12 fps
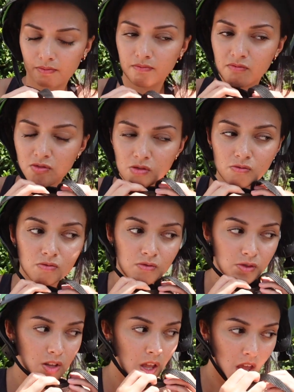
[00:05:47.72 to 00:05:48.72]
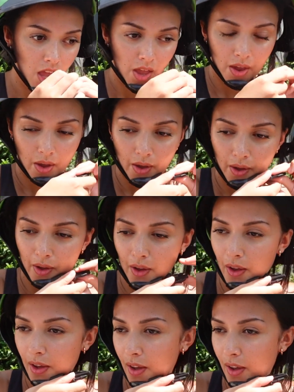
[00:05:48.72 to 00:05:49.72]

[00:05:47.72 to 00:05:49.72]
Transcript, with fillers: Judy, you're taking about a year to put this on.